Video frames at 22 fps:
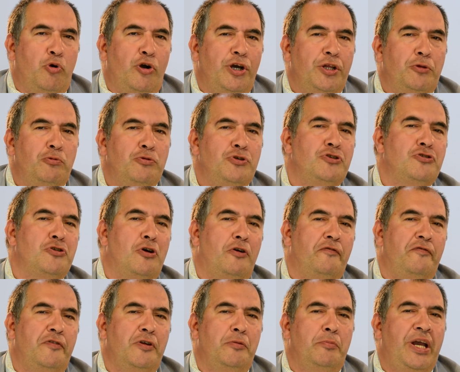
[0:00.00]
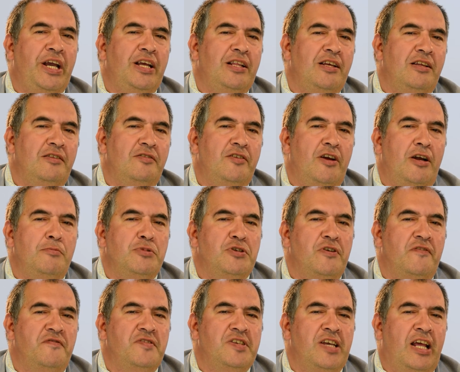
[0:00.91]
point which is often made in terms
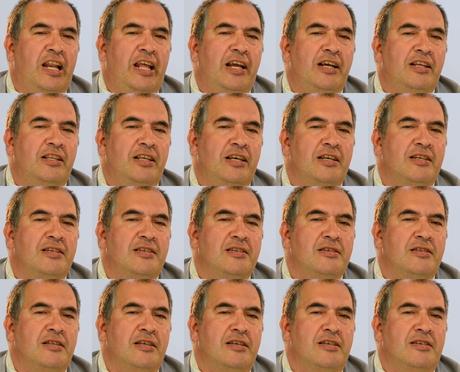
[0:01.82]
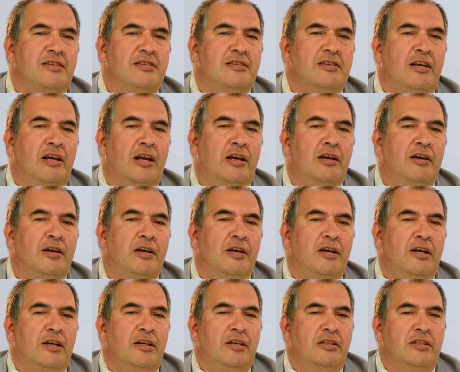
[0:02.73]
of selling this
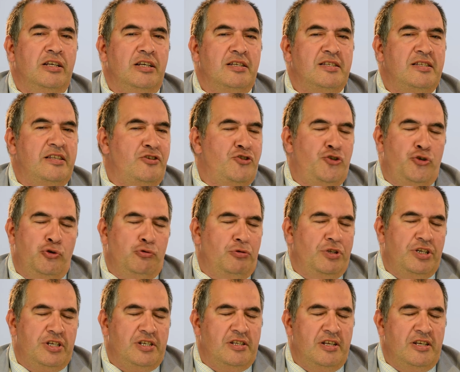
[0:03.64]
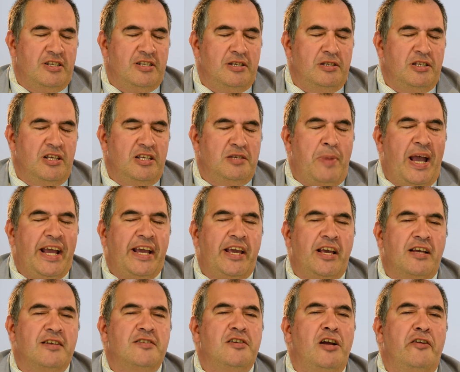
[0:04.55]
tissue, this
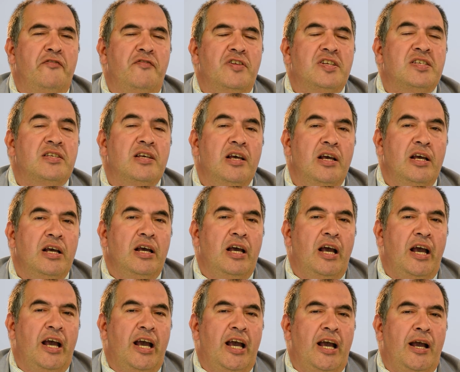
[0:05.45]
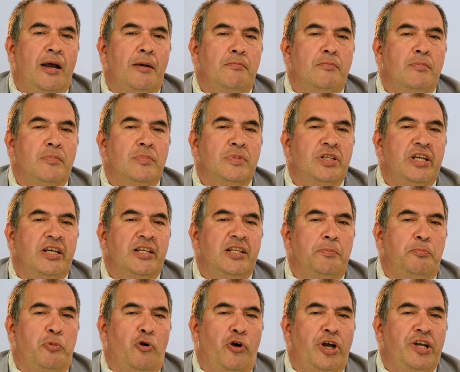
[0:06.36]
banking service.
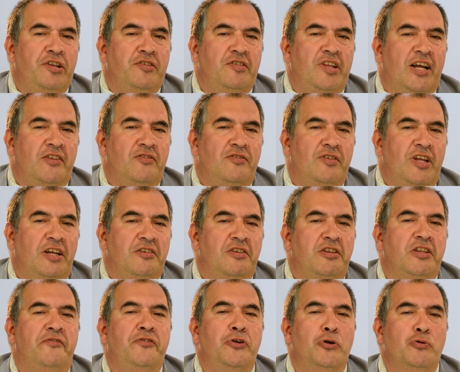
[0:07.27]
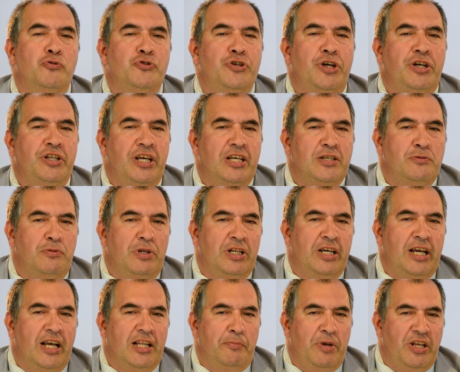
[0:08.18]
The point that in the future things will
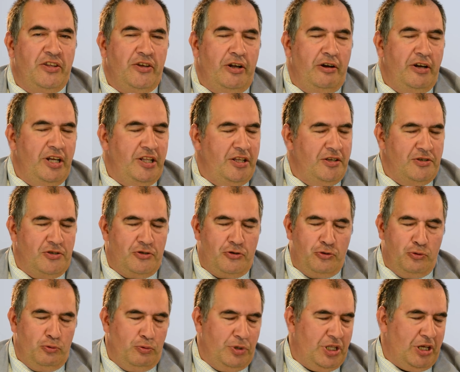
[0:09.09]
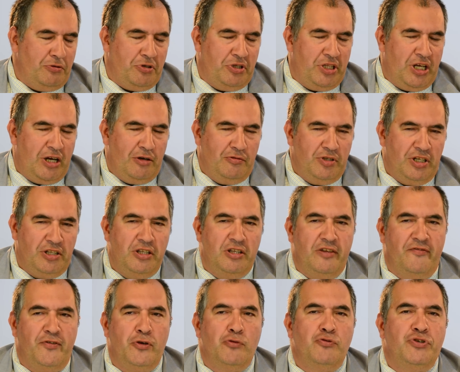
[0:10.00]
get better. It is true, without a doubt, that in
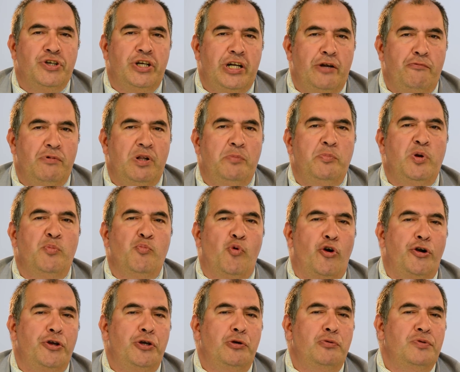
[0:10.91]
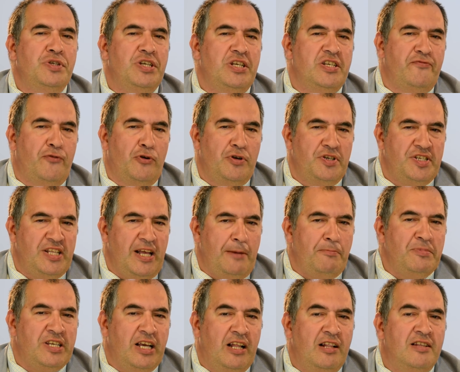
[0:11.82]
the future there will be more uses for
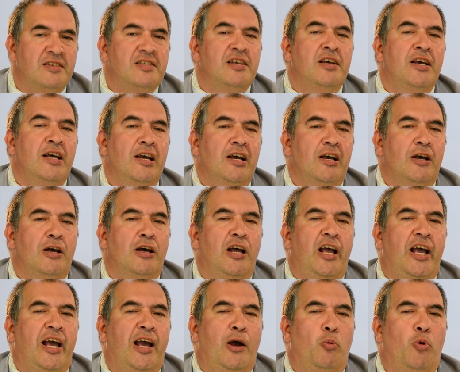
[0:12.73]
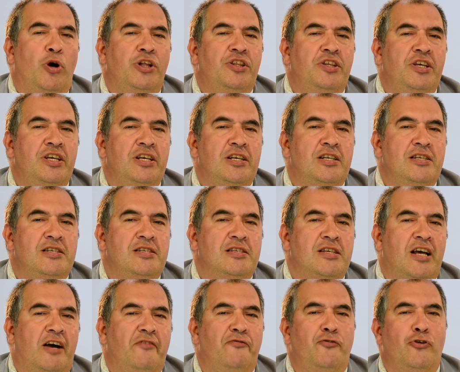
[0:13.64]
stem cells. What
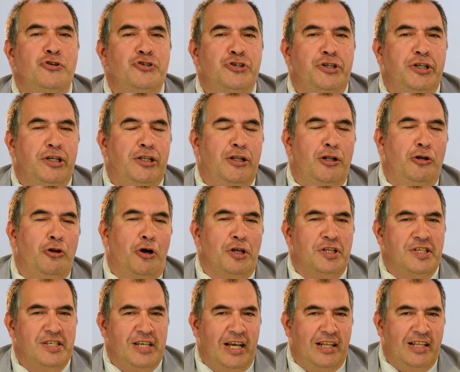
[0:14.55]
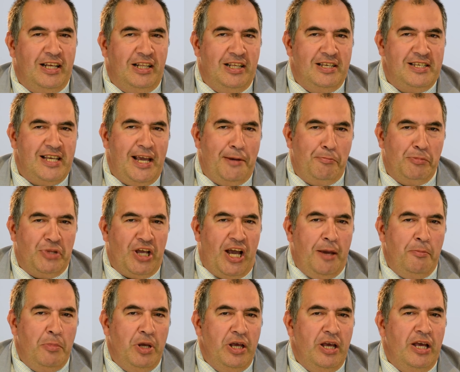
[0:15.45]
is unfortunately not said at the same
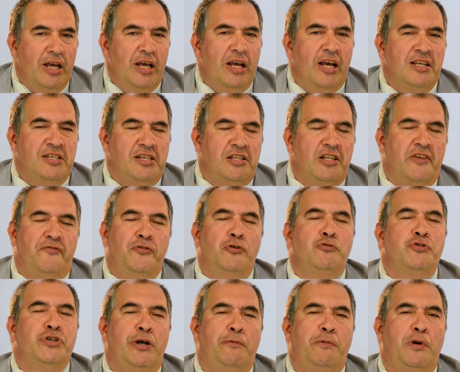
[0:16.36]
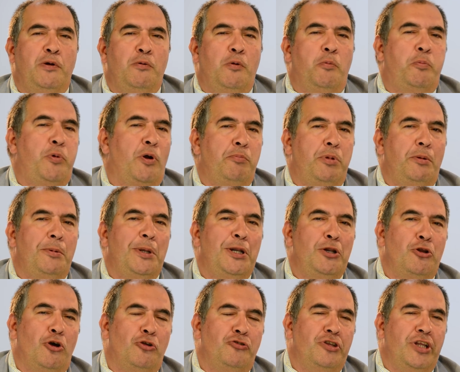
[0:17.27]
time is in the future we will probably
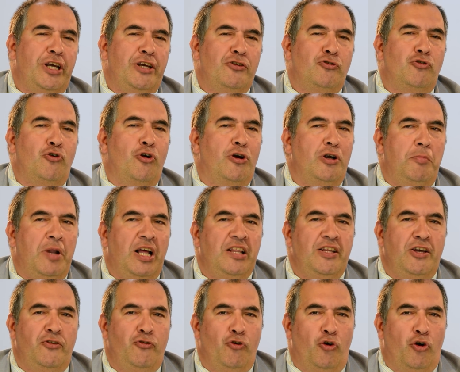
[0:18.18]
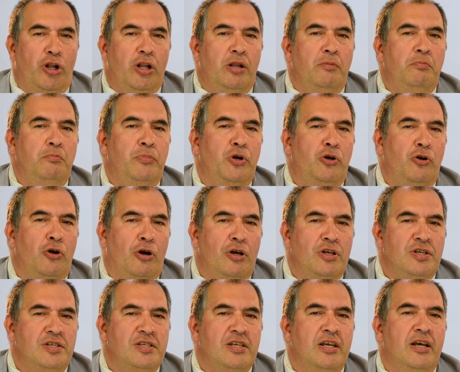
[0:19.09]
not need cord blood at all,
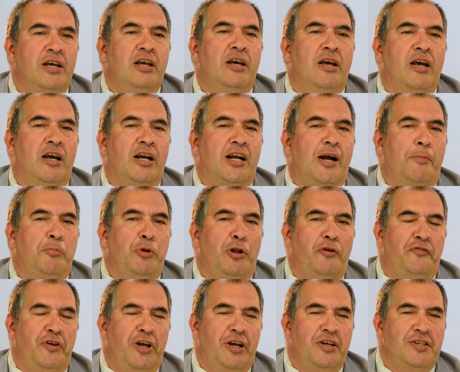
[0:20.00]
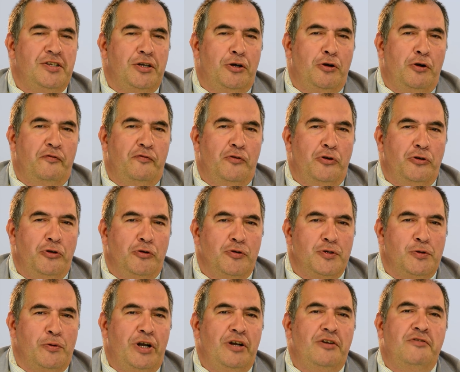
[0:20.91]
because a couple of years ago, for
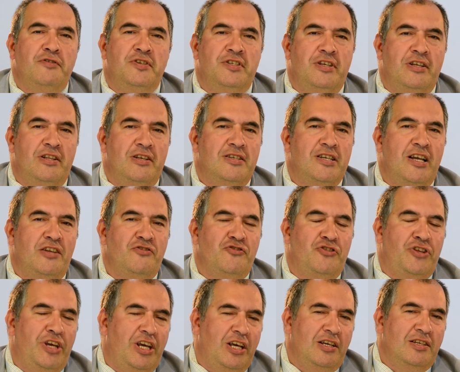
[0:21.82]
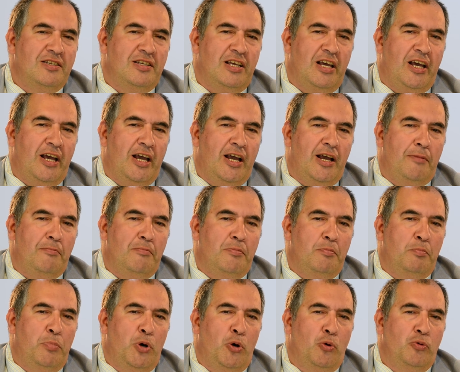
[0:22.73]
those who are interested in such things,
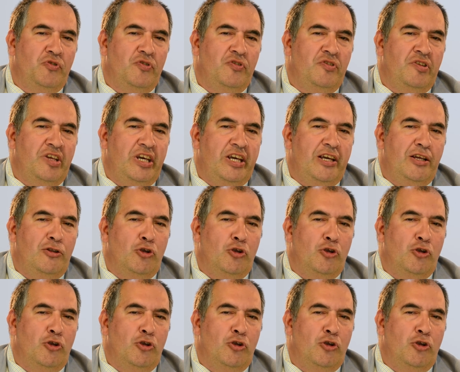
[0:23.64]
both the